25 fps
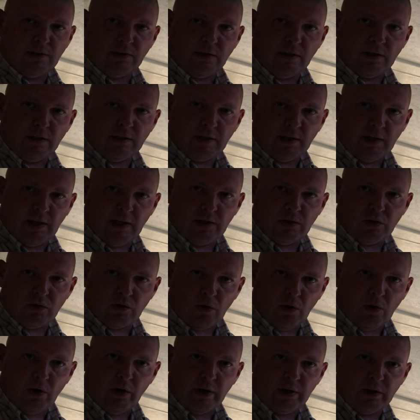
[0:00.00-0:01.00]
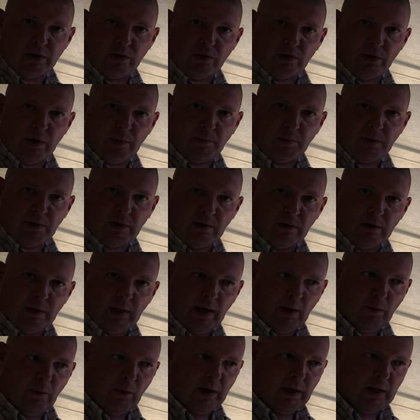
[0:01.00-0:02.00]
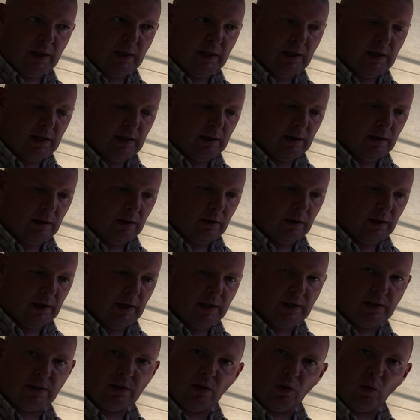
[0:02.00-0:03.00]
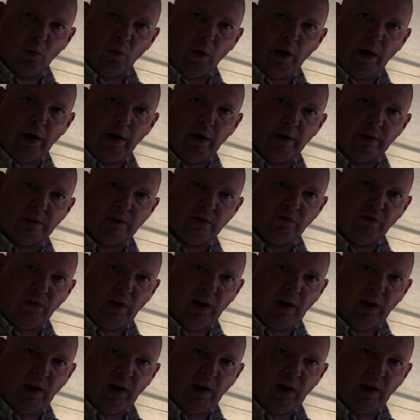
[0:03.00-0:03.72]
since the ends are already stripped, that way the ends of the wire, it's